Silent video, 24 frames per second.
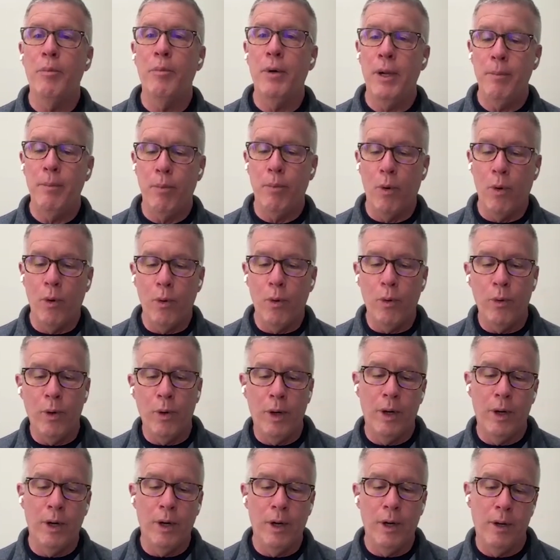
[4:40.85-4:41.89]
help
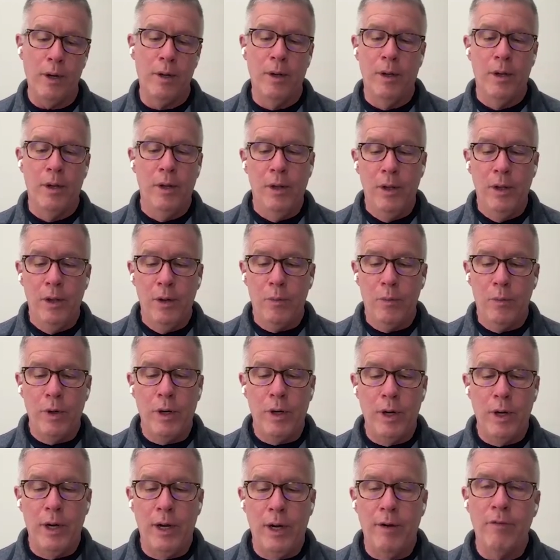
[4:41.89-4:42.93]
people
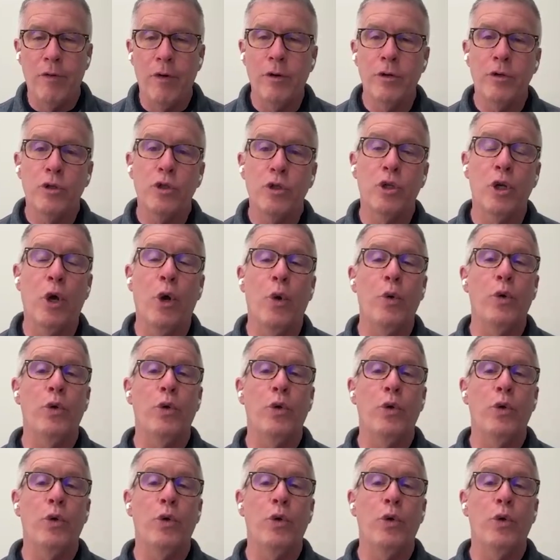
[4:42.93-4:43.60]
recover.